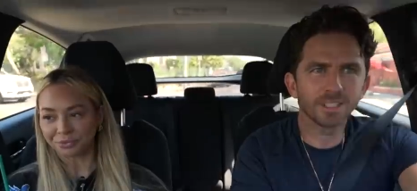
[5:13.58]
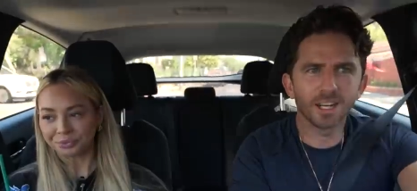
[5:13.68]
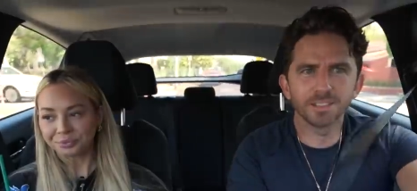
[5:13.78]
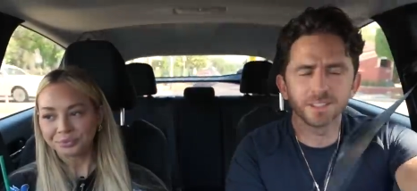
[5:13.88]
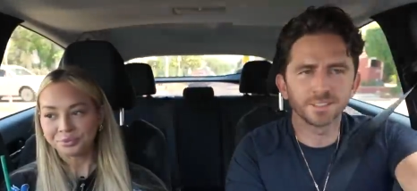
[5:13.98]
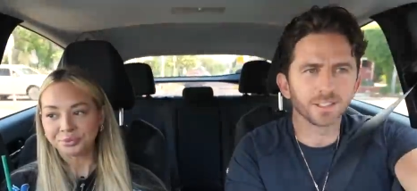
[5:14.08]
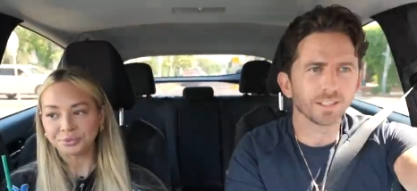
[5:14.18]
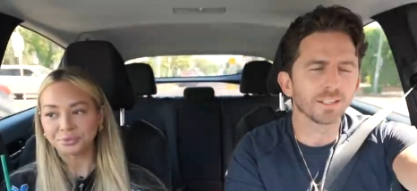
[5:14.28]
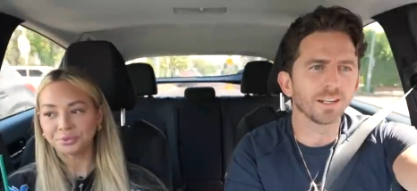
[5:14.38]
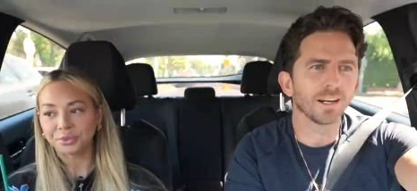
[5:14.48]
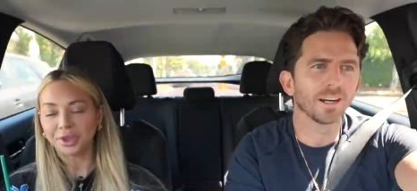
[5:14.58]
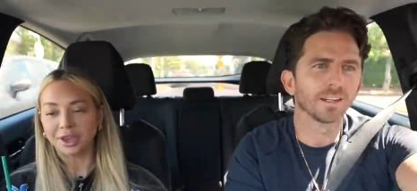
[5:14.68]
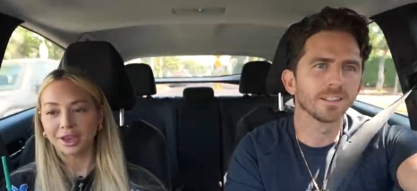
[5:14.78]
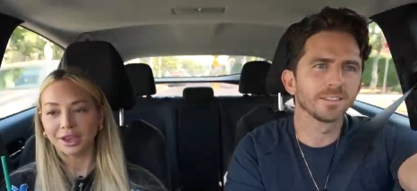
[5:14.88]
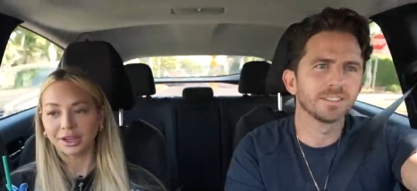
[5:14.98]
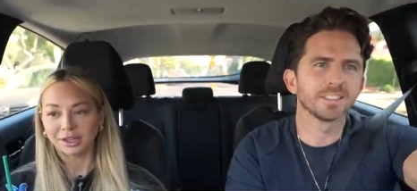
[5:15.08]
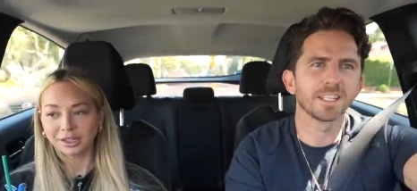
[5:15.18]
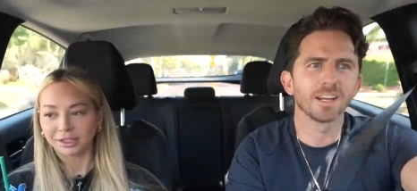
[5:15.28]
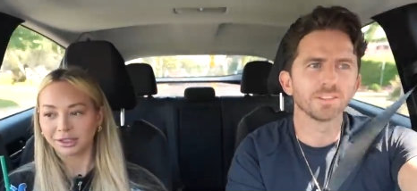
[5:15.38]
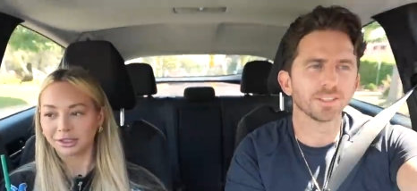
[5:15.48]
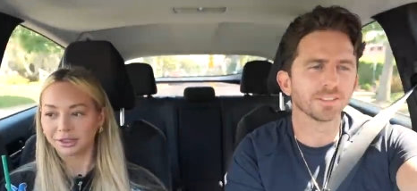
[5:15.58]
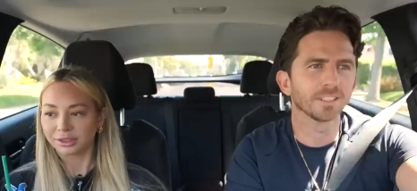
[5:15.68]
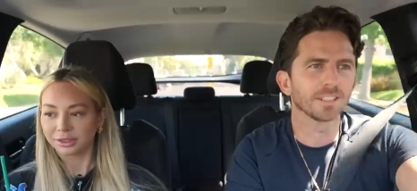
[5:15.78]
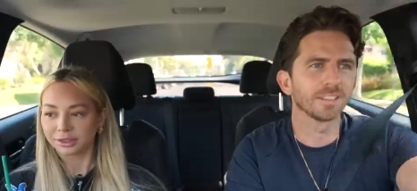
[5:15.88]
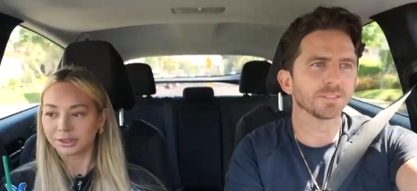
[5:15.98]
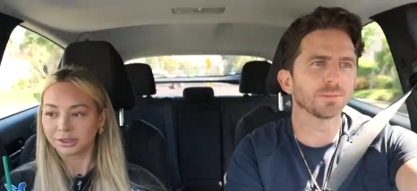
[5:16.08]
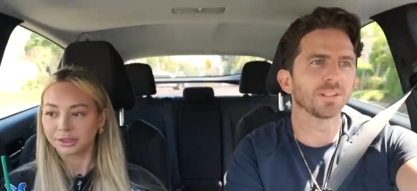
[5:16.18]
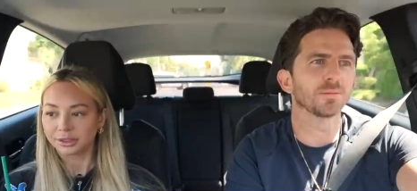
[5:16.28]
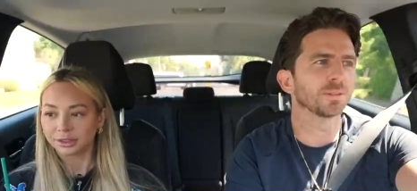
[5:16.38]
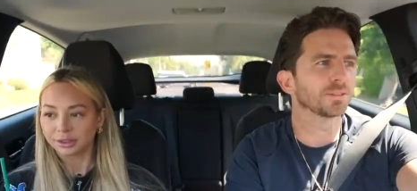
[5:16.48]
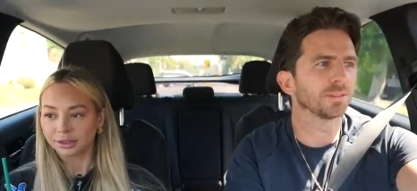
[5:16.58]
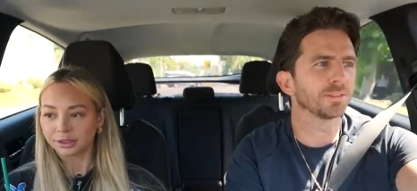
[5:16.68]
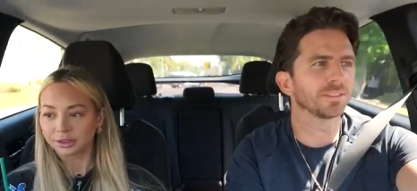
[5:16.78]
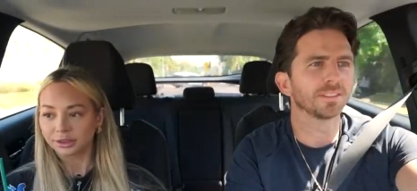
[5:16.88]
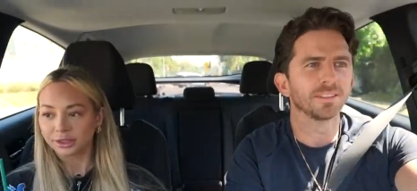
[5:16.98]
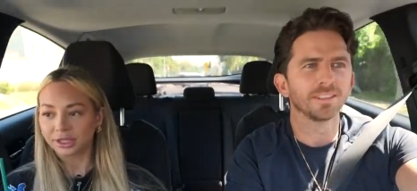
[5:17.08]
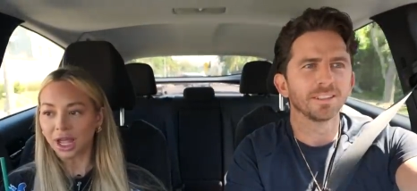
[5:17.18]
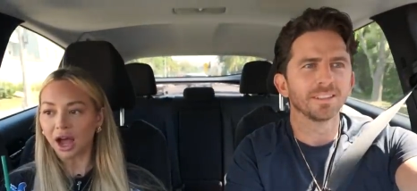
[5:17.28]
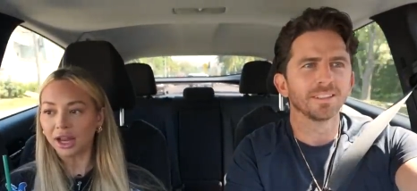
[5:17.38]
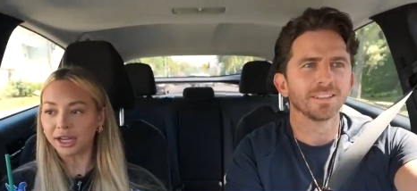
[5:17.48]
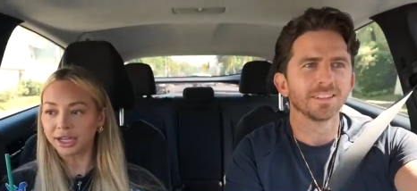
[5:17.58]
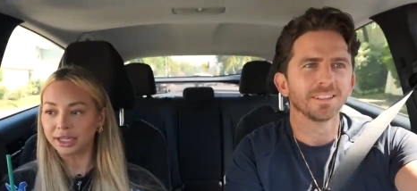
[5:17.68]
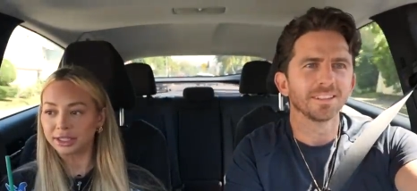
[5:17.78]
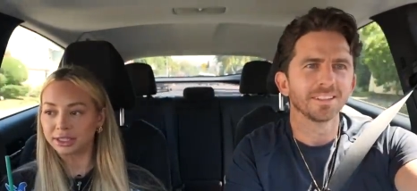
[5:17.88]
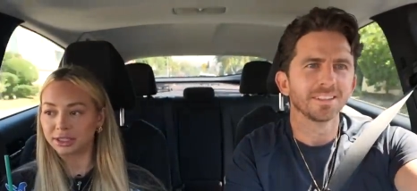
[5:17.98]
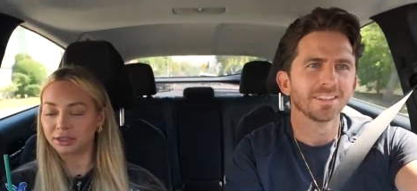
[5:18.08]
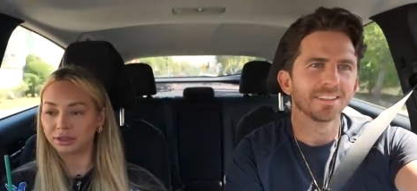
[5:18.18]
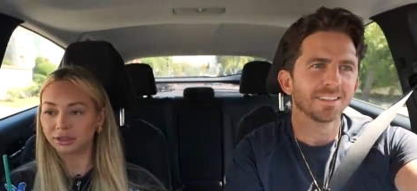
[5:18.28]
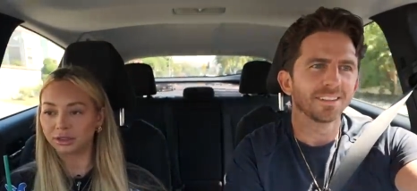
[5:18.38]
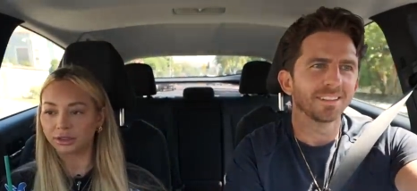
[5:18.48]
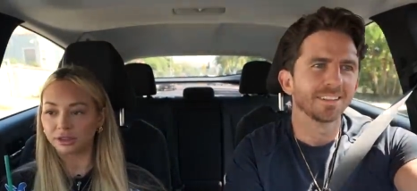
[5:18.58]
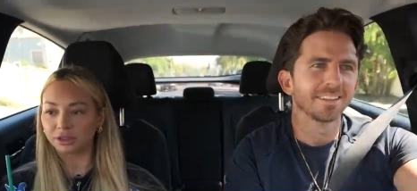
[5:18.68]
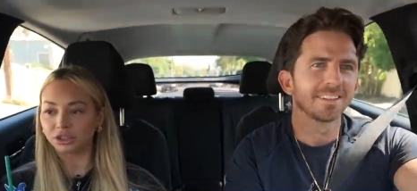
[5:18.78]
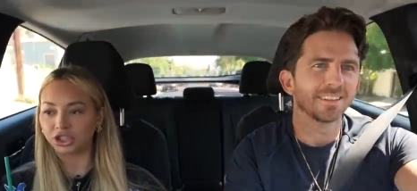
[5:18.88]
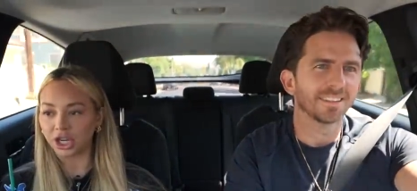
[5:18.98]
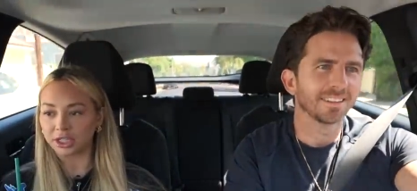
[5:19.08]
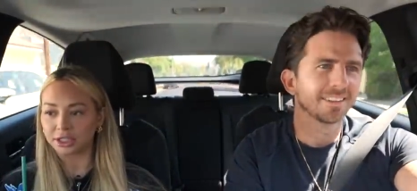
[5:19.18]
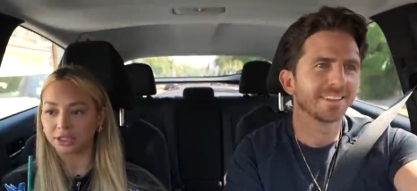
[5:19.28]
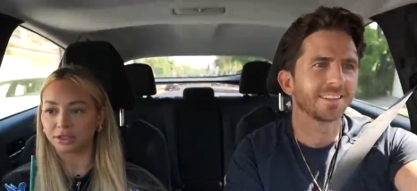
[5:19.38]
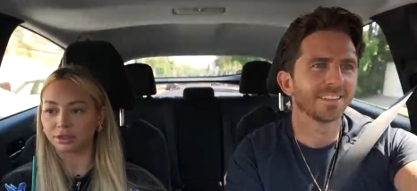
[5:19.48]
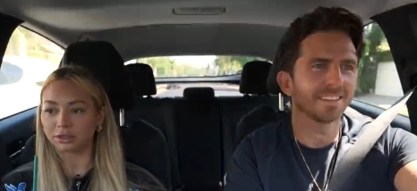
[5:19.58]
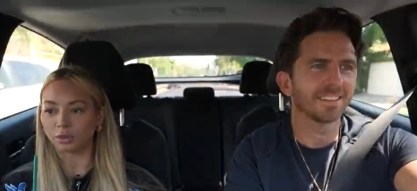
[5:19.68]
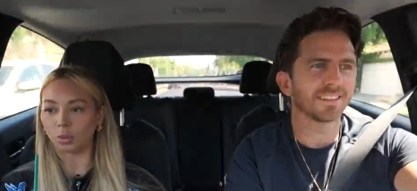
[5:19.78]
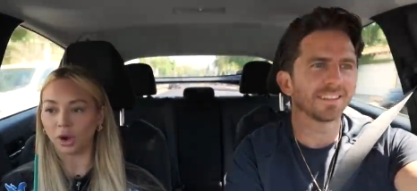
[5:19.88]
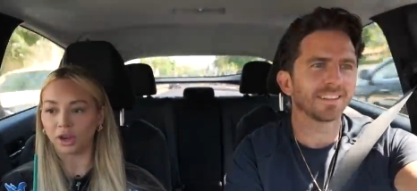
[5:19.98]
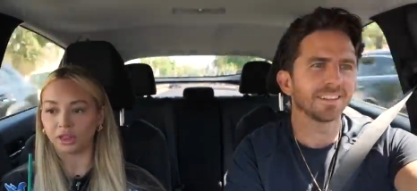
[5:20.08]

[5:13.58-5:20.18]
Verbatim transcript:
Speaker 1: Scott Disick. Uh, discount Disick is what I've been told.
Speaker 2: Scott is just one